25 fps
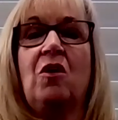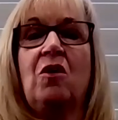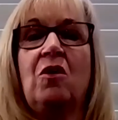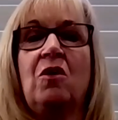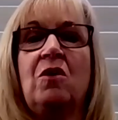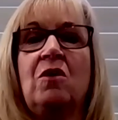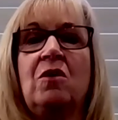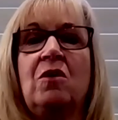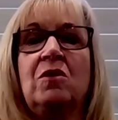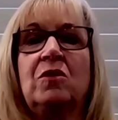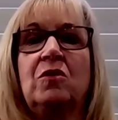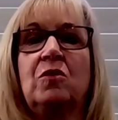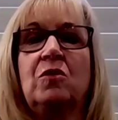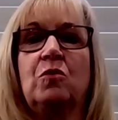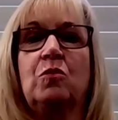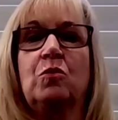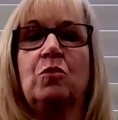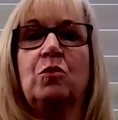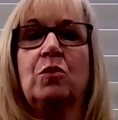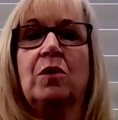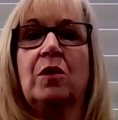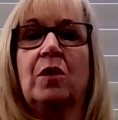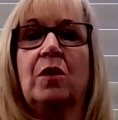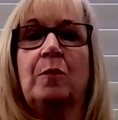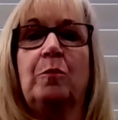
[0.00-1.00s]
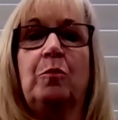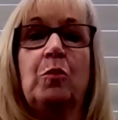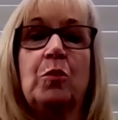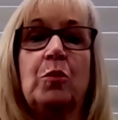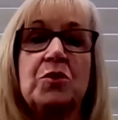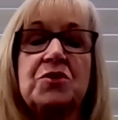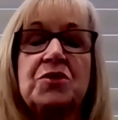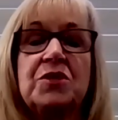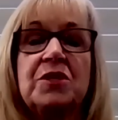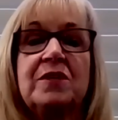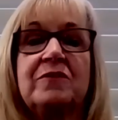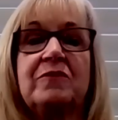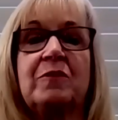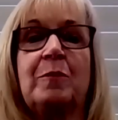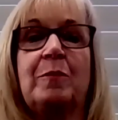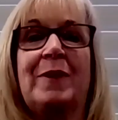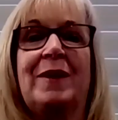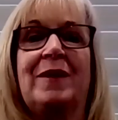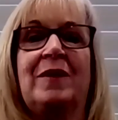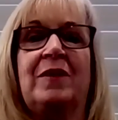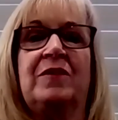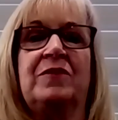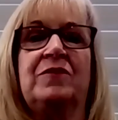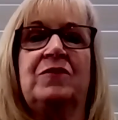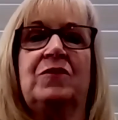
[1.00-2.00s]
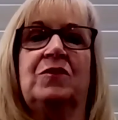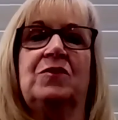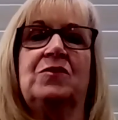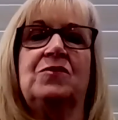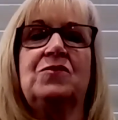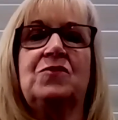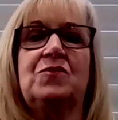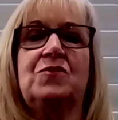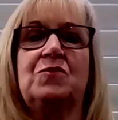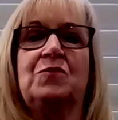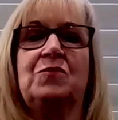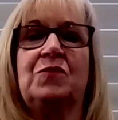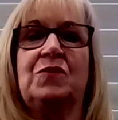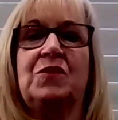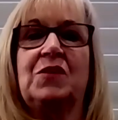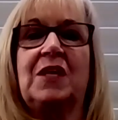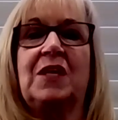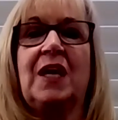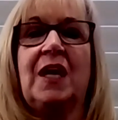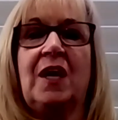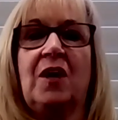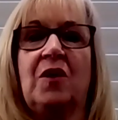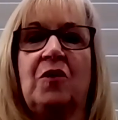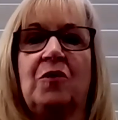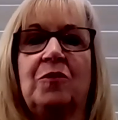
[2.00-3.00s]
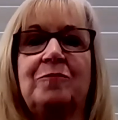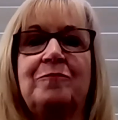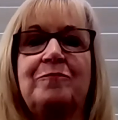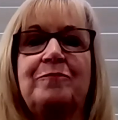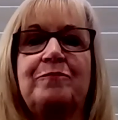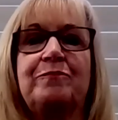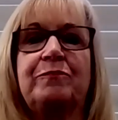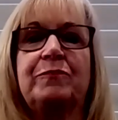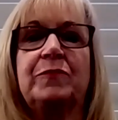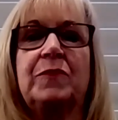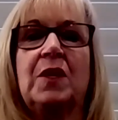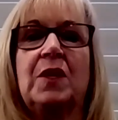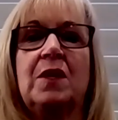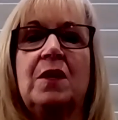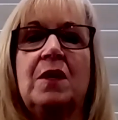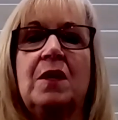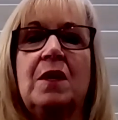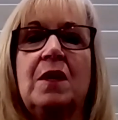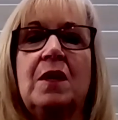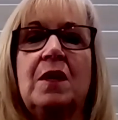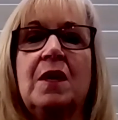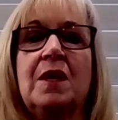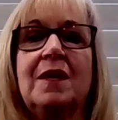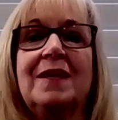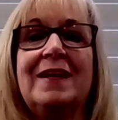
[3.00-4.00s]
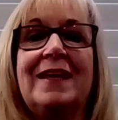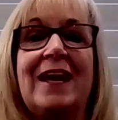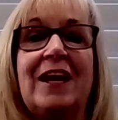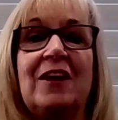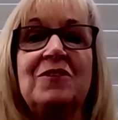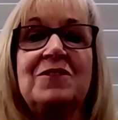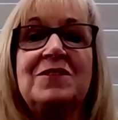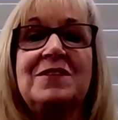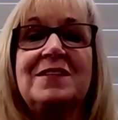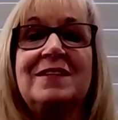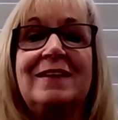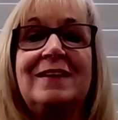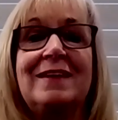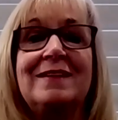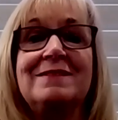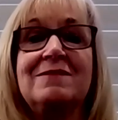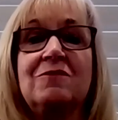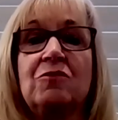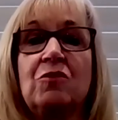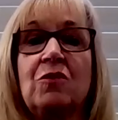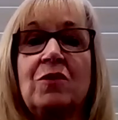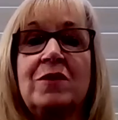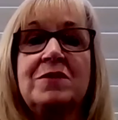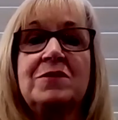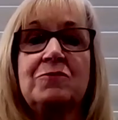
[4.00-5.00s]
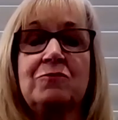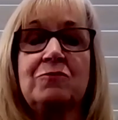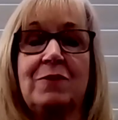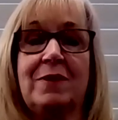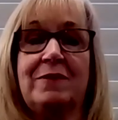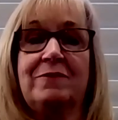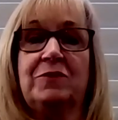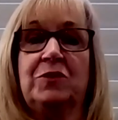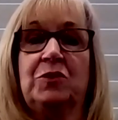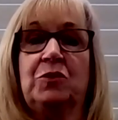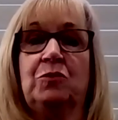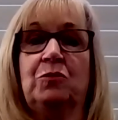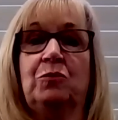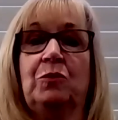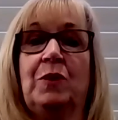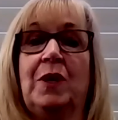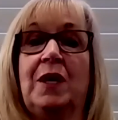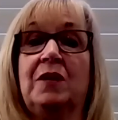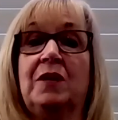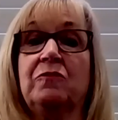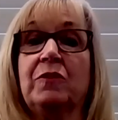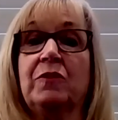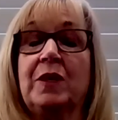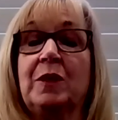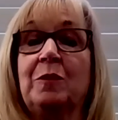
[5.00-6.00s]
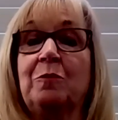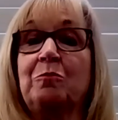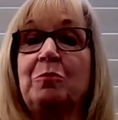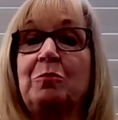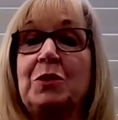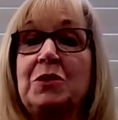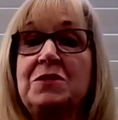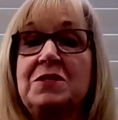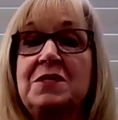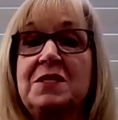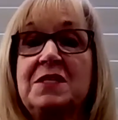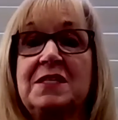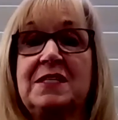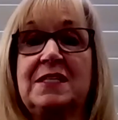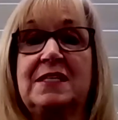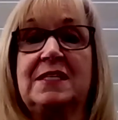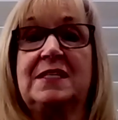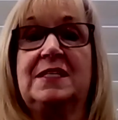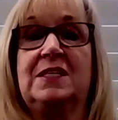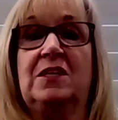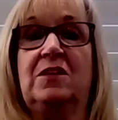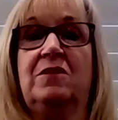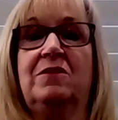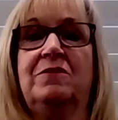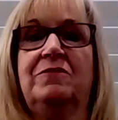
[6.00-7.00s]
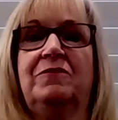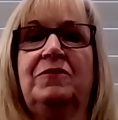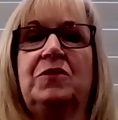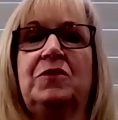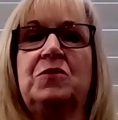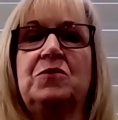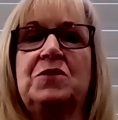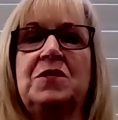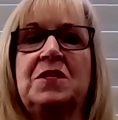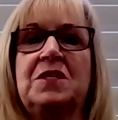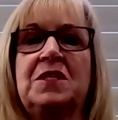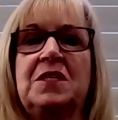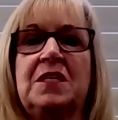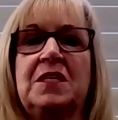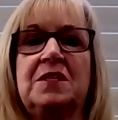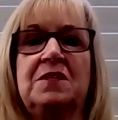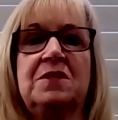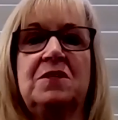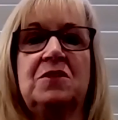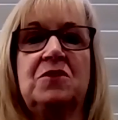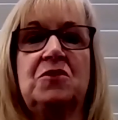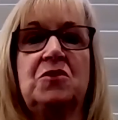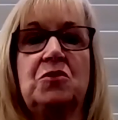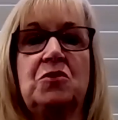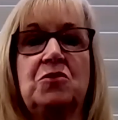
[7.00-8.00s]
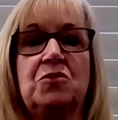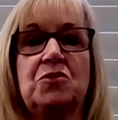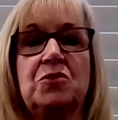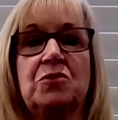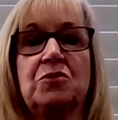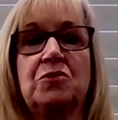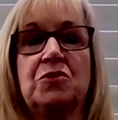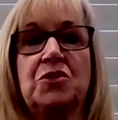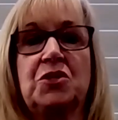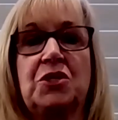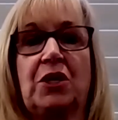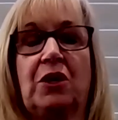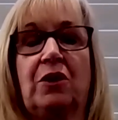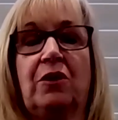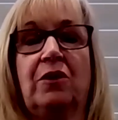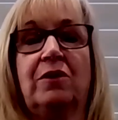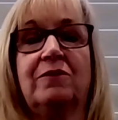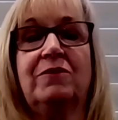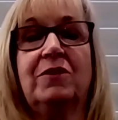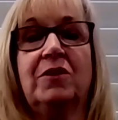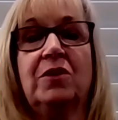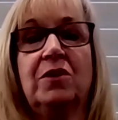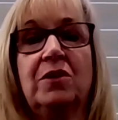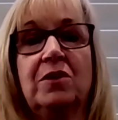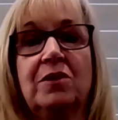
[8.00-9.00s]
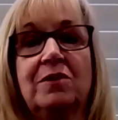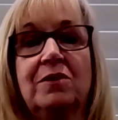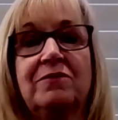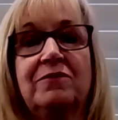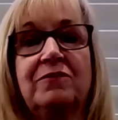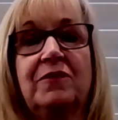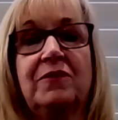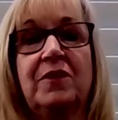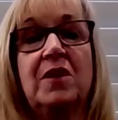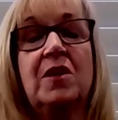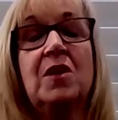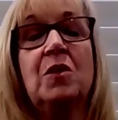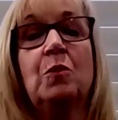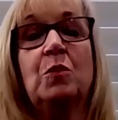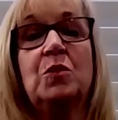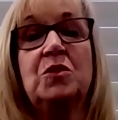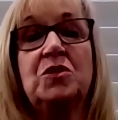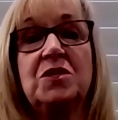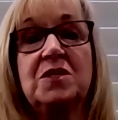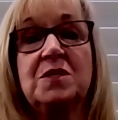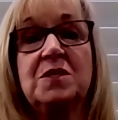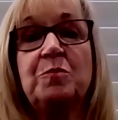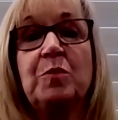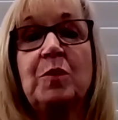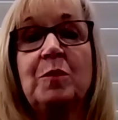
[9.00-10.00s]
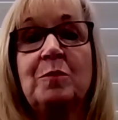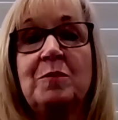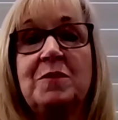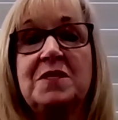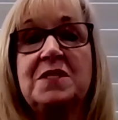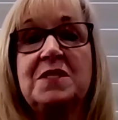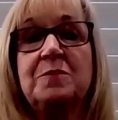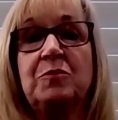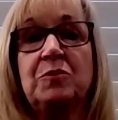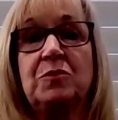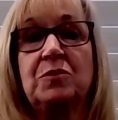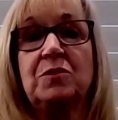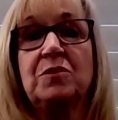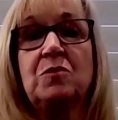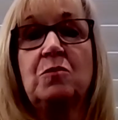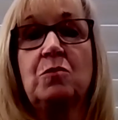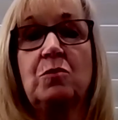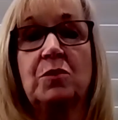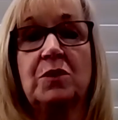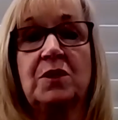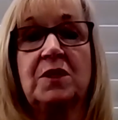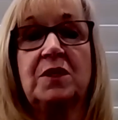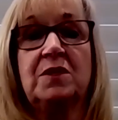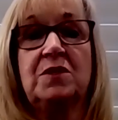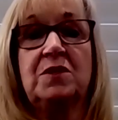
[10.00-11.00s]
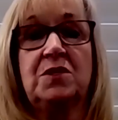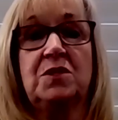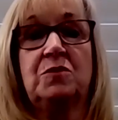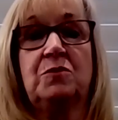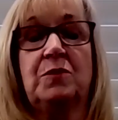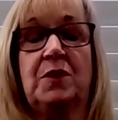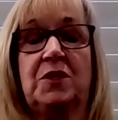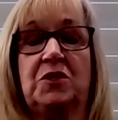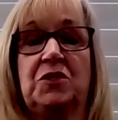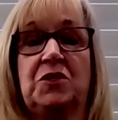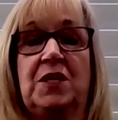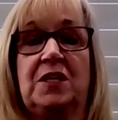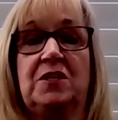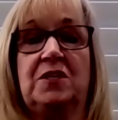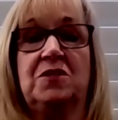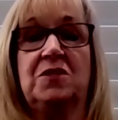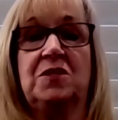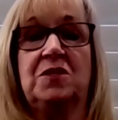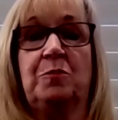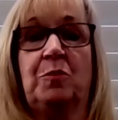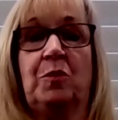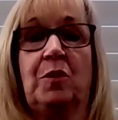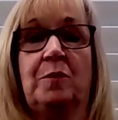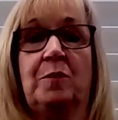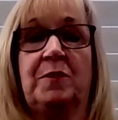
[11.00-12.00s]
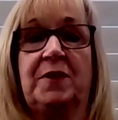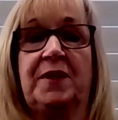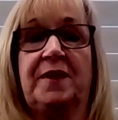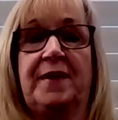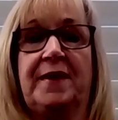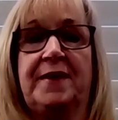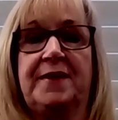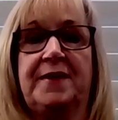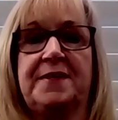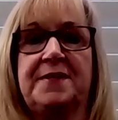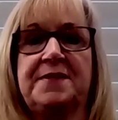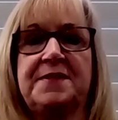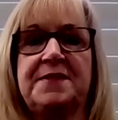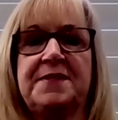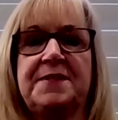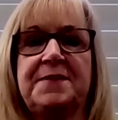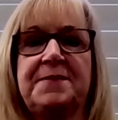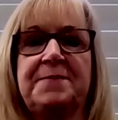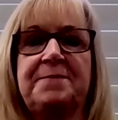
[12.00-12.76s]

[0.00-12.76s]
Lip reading: all or a portion of a balance on a student's account. counts it as lost revenue, and reimburses itself using the institutional share of HEERF, which is permissible according to Education Department guidance.